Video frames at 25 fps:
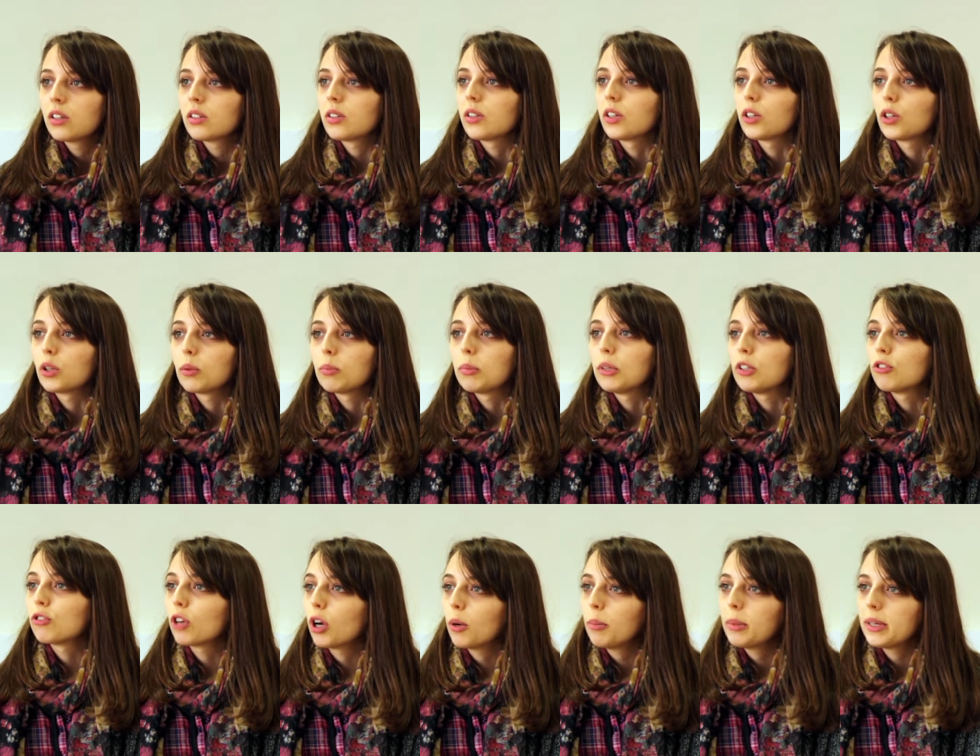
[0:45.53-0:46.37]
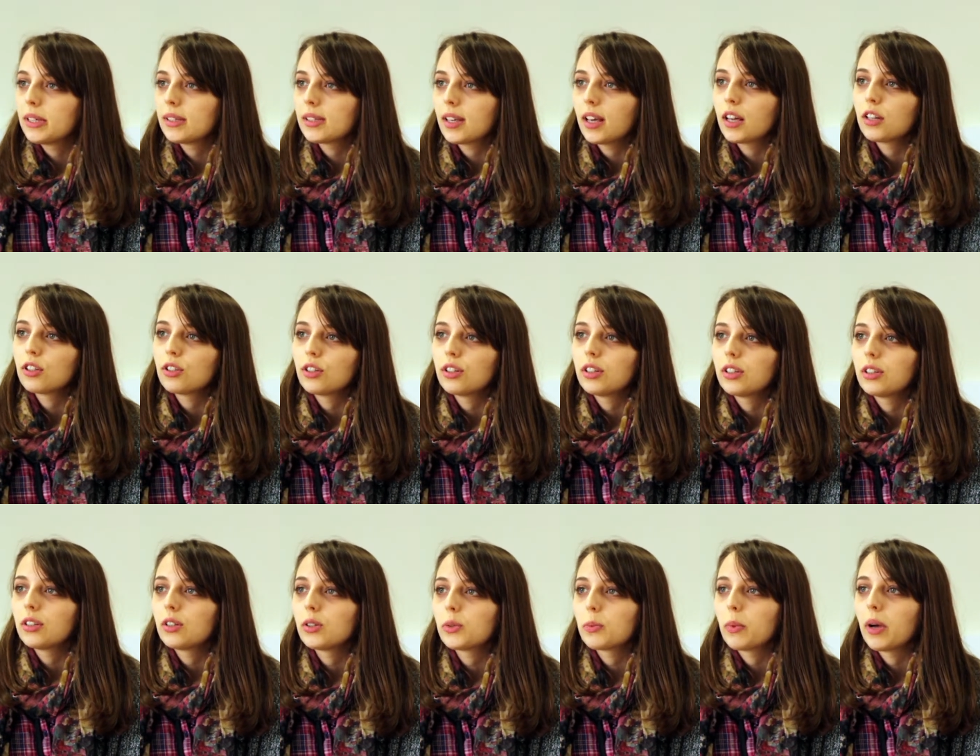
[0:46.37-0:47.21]
So there could be drop-in
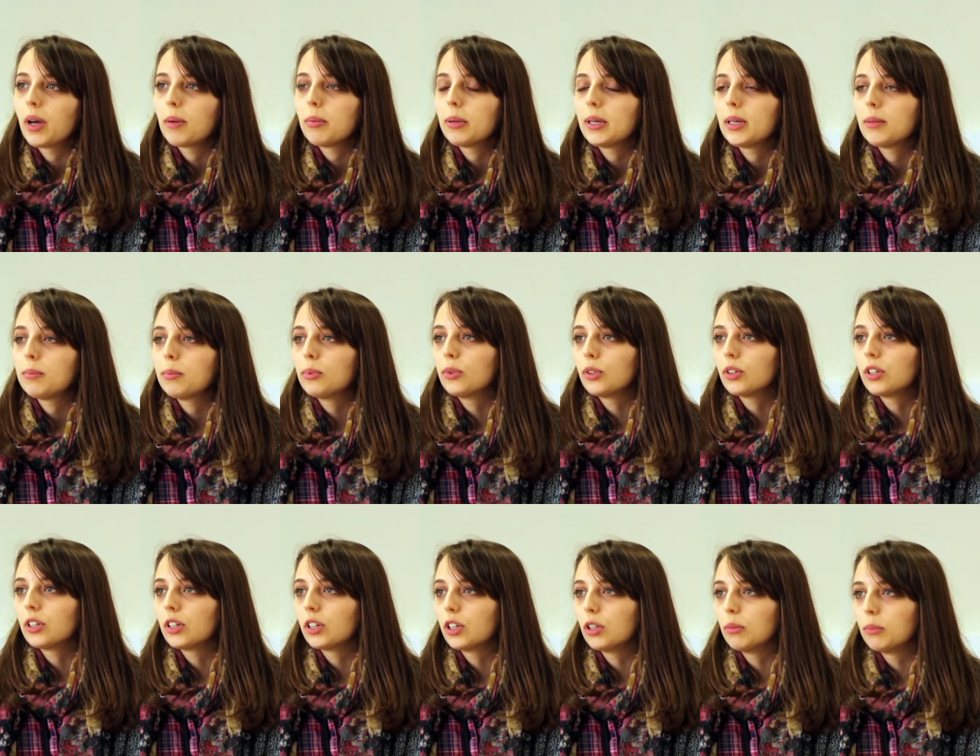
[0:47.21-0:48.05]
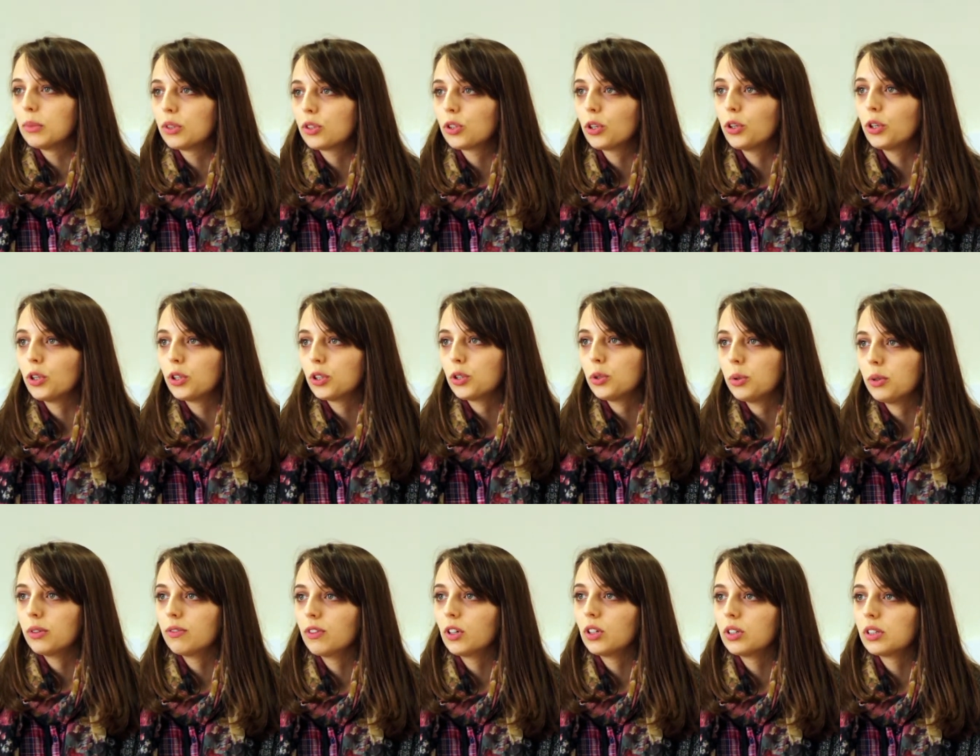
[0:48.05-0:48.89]
sessions where people can come and talk
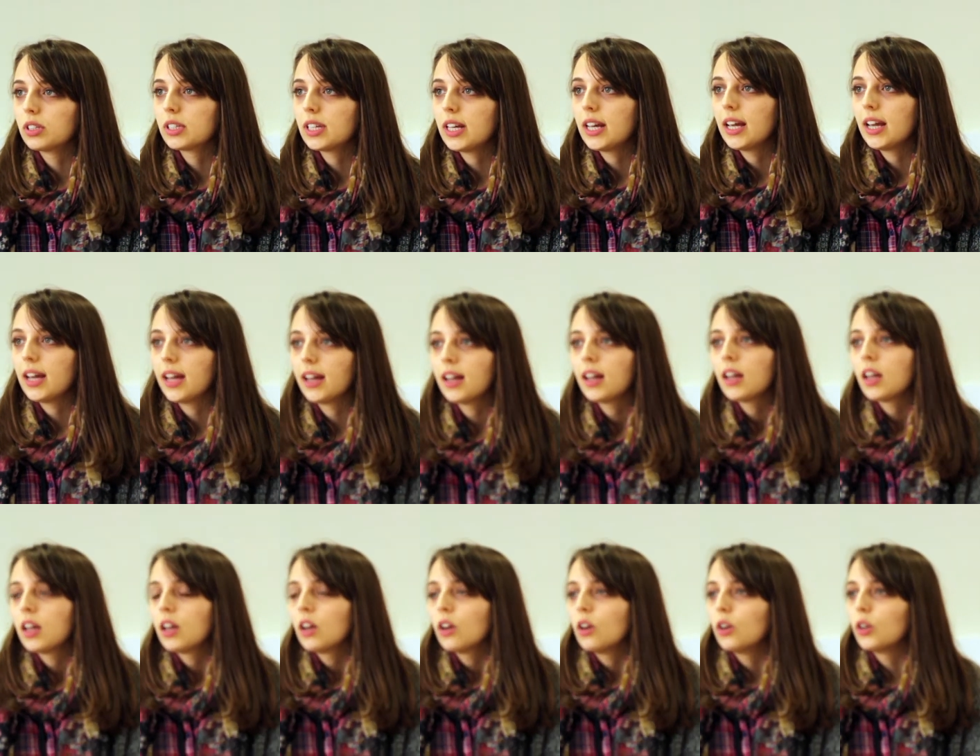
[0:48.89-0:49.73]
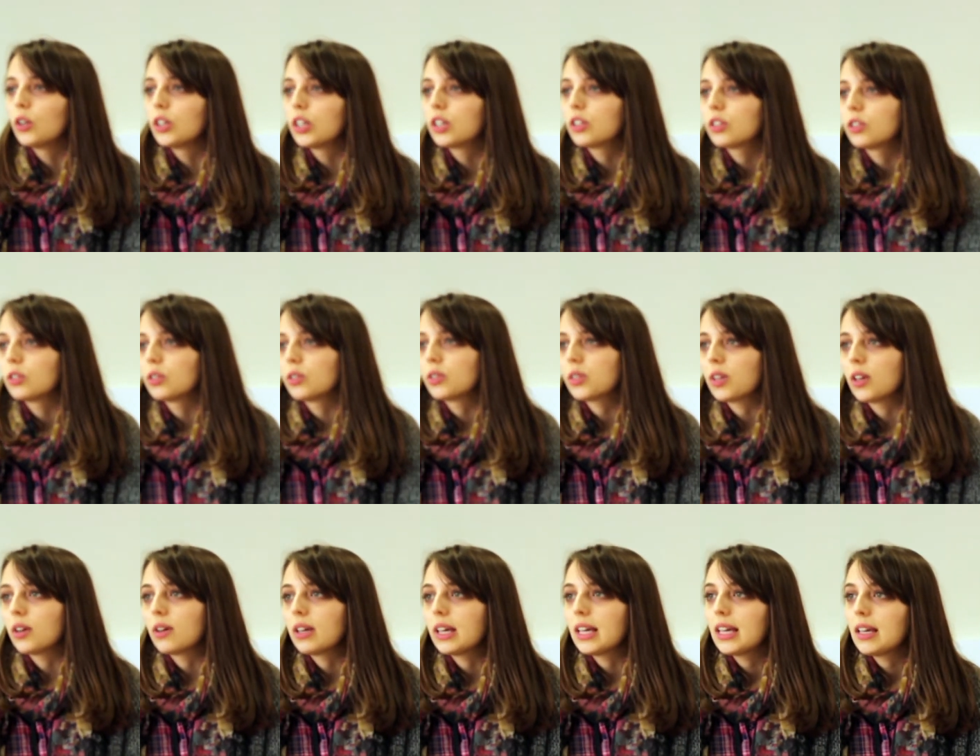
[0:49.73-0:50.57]
to a volunteer, or you could
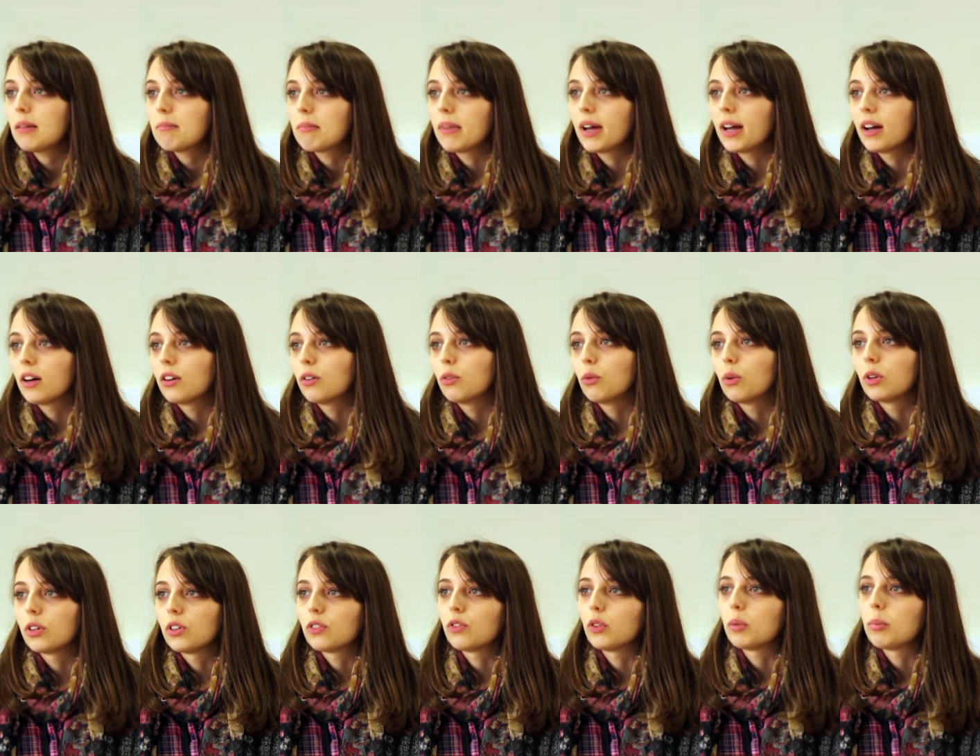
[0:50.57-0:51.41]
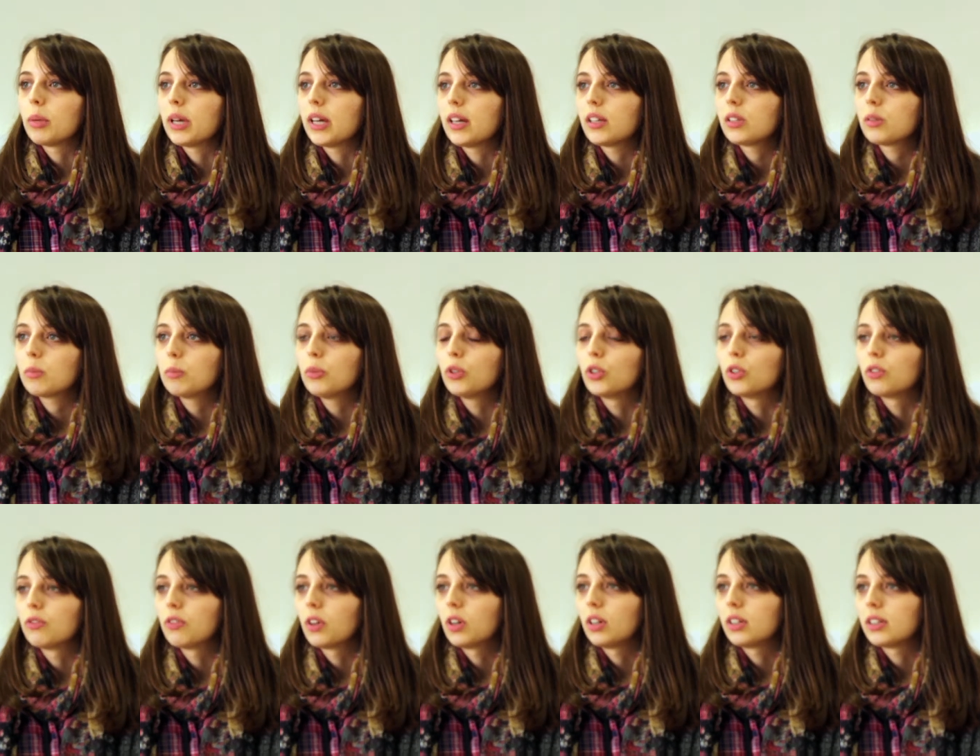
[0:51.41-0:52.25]
also email one of the peer
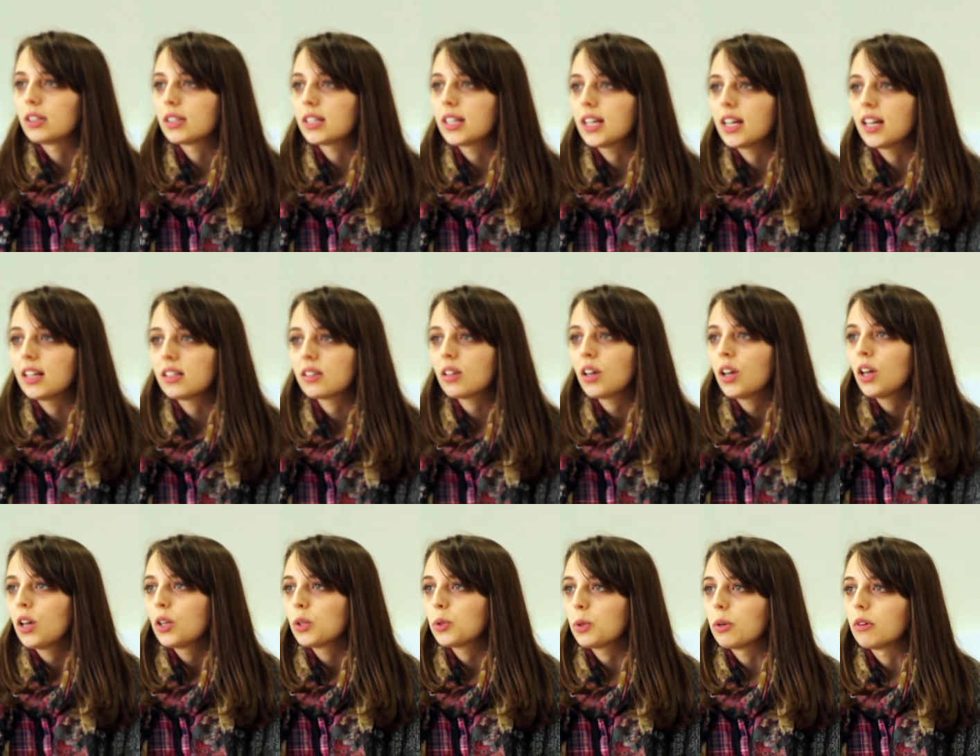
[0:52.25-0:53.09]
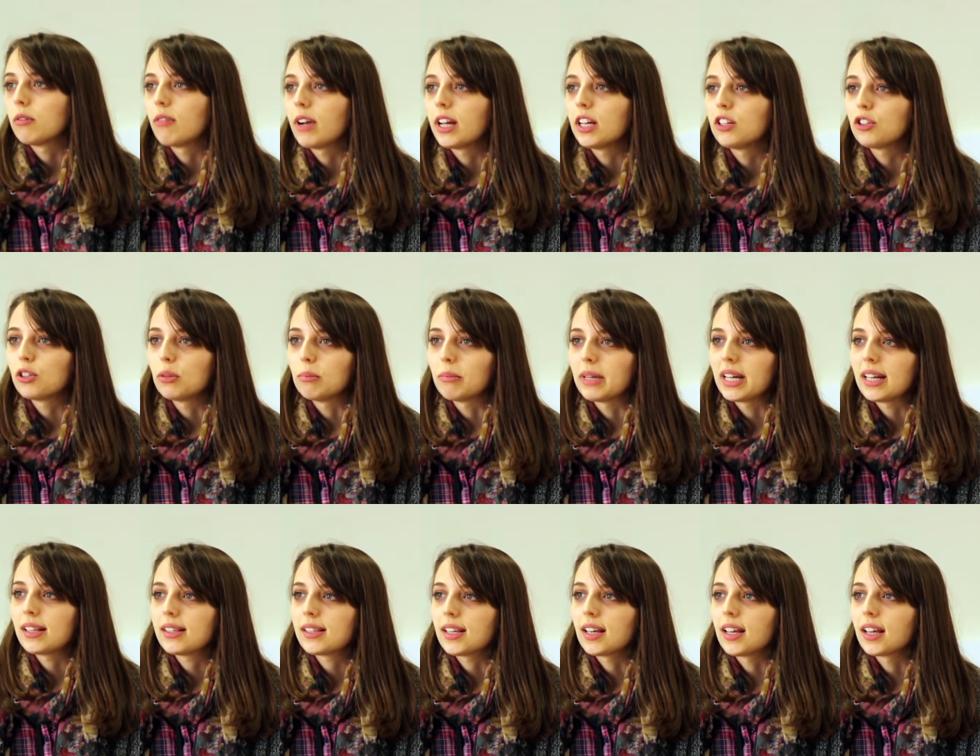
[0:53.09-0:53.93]
support volunteers to arrange a
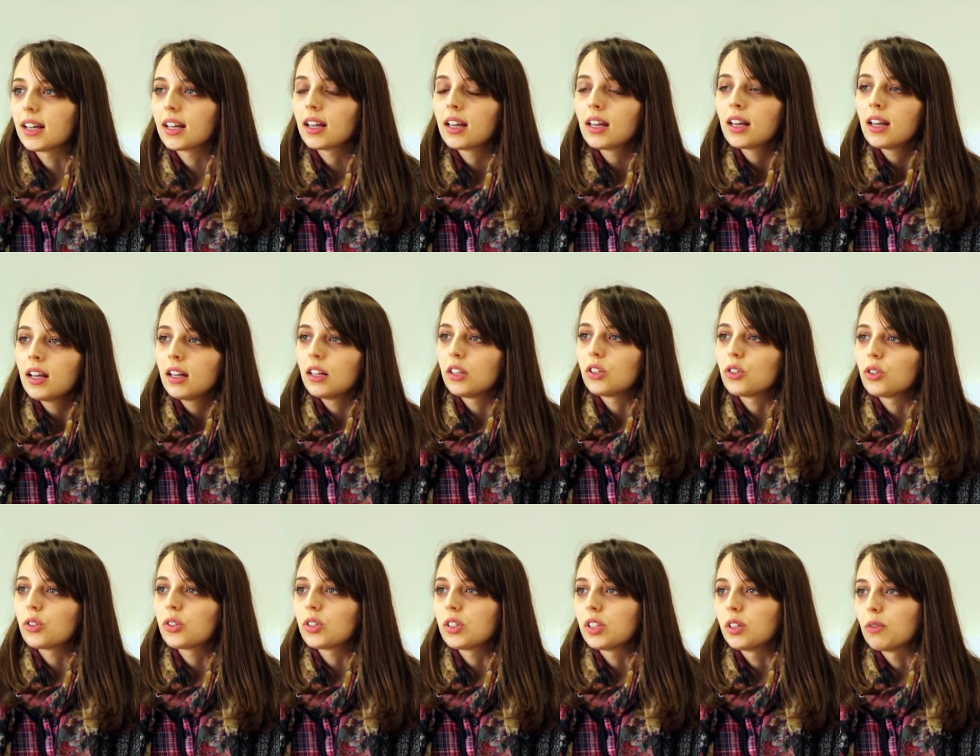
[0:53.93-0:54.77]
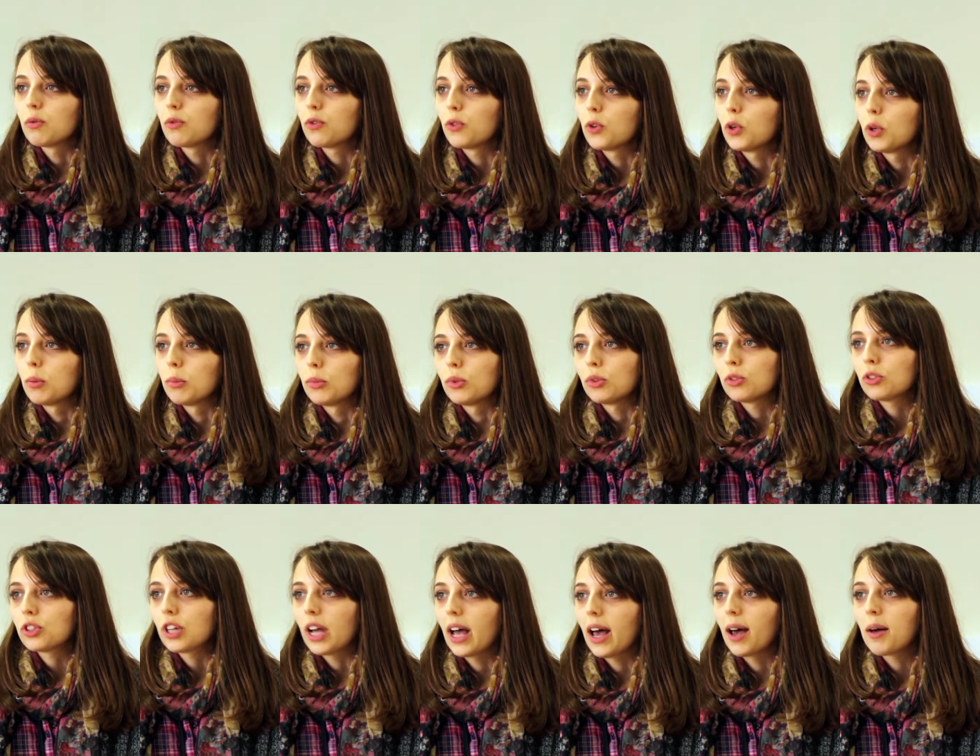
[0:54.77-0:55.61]
meeting. It's just an
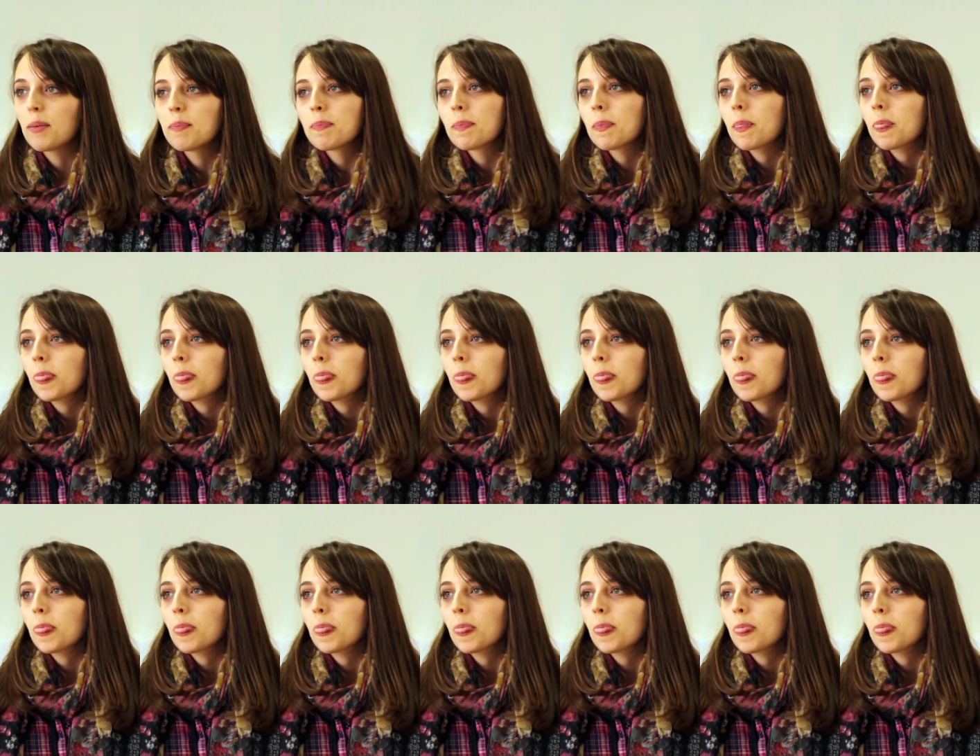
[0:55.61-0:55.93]
informal chat.